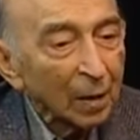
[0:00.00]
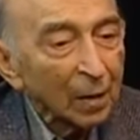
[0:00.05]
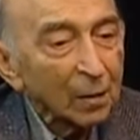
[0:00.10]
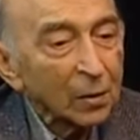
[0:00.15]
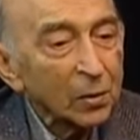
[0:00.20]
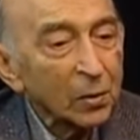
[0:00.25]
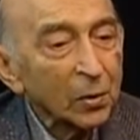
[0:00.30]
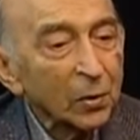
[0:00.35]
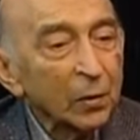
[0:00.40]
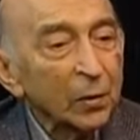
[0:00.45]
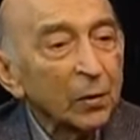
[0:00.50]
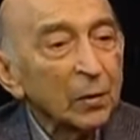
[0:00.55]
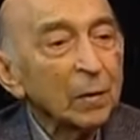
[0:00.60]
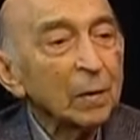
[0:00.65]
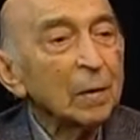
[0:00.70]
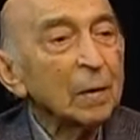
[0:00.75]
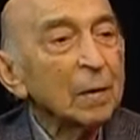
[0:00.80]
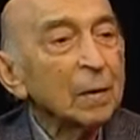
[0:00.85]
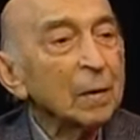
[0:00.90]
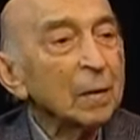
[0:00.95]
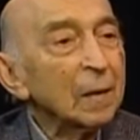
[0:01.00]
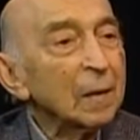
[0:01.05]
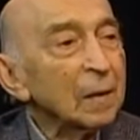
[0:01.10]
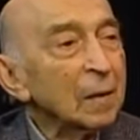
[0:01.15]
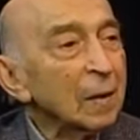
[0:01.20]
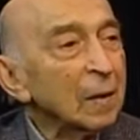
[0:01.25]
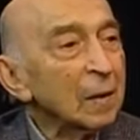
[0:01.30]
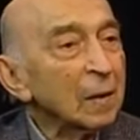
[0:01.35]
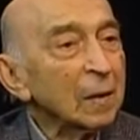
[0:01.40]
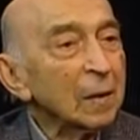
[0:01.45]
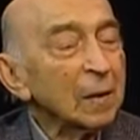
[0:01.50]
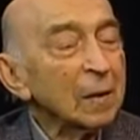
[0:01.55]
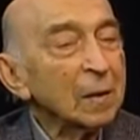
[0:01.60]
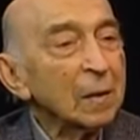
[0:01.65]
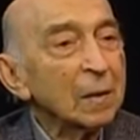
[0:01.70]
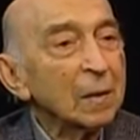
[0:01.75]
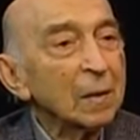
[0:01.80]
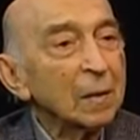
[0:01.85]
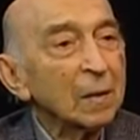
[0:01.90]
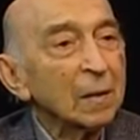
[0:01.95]
So this
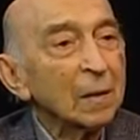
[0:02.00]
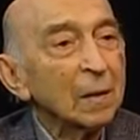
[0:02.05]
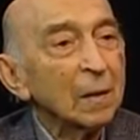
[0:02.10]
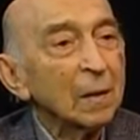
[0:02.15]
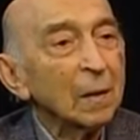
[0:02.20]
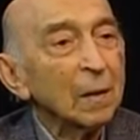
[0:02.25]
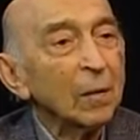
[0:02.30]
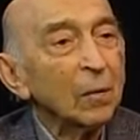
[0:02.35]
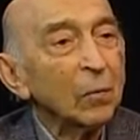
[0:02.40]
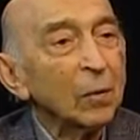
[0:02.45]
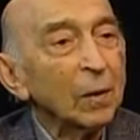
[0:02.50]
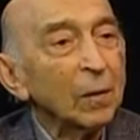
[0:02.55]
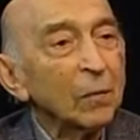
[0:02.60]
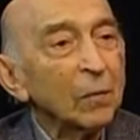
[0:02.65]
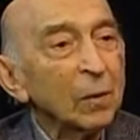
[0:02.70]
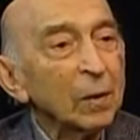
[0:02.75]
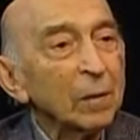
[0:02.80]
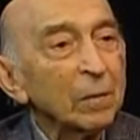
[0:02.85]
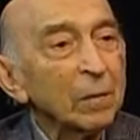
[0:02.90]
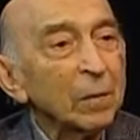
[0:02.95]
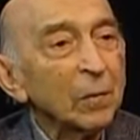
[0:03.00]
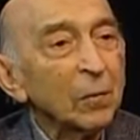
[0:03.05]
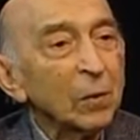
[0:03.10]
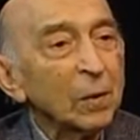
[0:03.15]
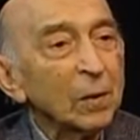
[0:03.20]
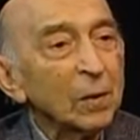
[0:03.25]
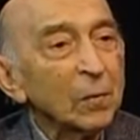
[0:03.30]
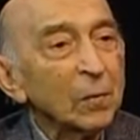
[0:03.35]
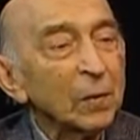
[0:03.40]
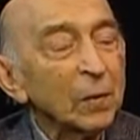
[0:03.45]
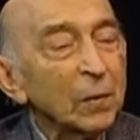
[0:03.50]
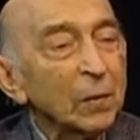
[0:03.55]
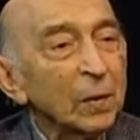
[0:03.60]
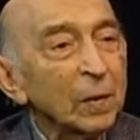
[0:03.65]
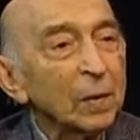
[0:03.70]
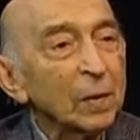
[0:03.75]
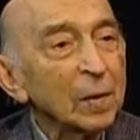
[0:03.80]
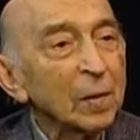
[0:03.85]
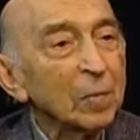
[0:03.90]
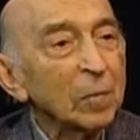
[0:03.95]
is one of the wonderful
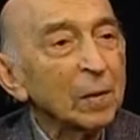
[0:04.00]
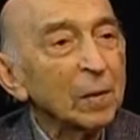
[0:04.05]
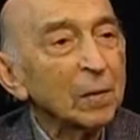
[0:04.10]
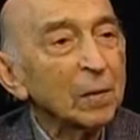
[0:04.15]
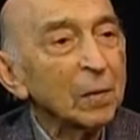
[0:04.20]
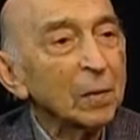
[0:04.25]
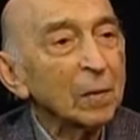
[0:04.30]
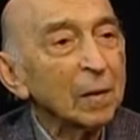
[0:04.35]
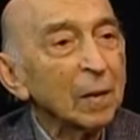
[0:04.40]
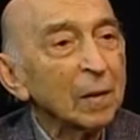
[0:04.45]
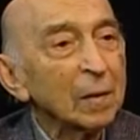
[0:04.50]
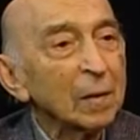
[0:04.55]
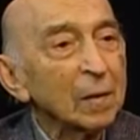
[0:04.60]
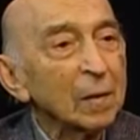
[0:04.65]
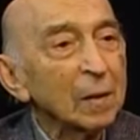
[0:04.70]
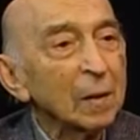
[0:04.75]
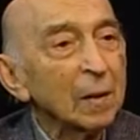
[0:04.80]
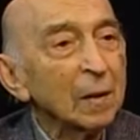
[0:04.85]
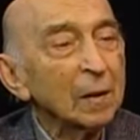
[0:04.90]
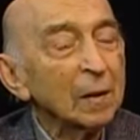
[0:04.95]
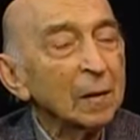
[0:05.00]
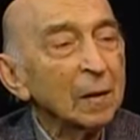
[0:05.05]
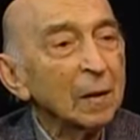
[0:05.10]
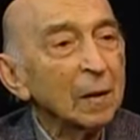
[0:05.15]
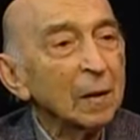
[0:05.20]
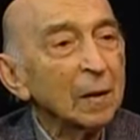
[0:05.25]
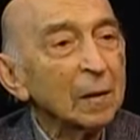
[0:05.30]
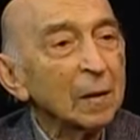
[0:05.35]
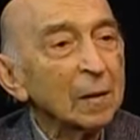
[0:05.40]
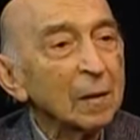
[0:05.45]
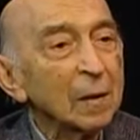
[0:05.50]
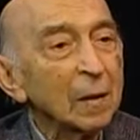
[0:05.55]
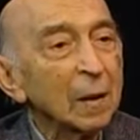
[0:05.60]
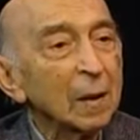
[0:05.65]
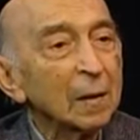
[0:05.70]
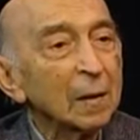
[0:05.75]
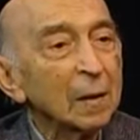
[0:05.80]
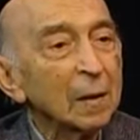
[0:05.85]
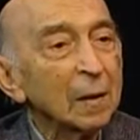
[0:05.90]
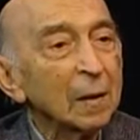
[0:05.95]
things about the United States is
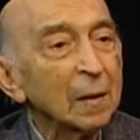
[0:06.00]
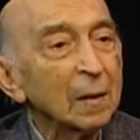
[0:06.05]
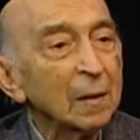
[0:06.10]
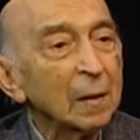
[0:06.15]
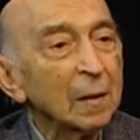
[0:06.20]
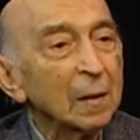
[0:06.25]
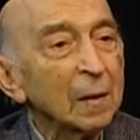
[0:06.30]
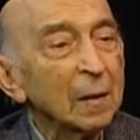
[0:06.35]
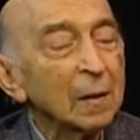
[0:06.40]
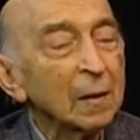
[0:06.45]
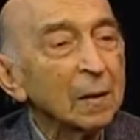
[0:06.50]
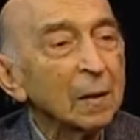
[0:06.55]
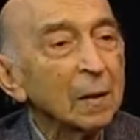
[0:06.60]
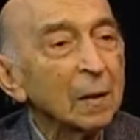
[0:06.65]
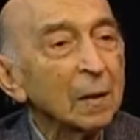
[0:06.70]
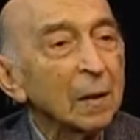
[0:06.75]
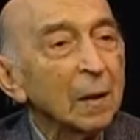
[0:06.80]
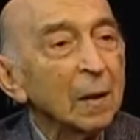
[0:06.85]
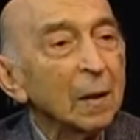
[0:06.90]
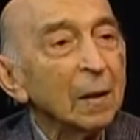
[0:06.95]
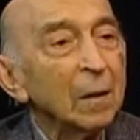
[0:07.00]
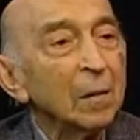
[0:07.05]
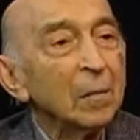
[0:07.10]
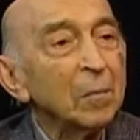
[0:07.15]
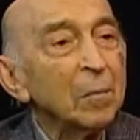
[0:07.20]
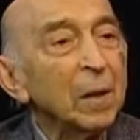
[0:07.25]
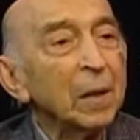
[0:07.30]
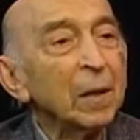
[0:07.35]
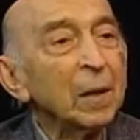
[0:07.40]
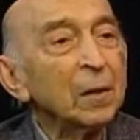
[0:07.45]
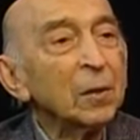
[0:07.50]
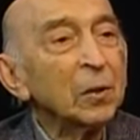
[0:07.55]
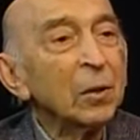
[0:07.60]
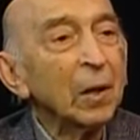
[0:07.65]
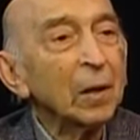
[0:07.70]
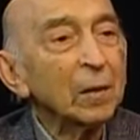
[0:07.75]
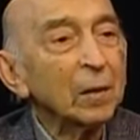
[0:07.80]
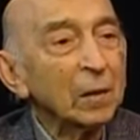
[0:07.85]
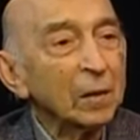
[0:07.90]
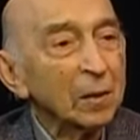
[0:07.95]
that it is
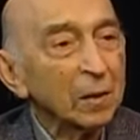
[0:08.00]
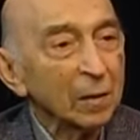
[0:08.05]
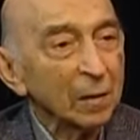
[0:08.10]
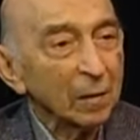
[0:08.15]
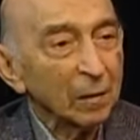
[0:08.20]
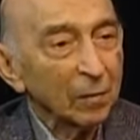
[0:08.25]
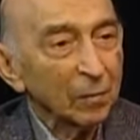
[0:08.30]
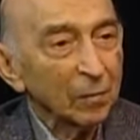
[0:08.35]
meritocracy.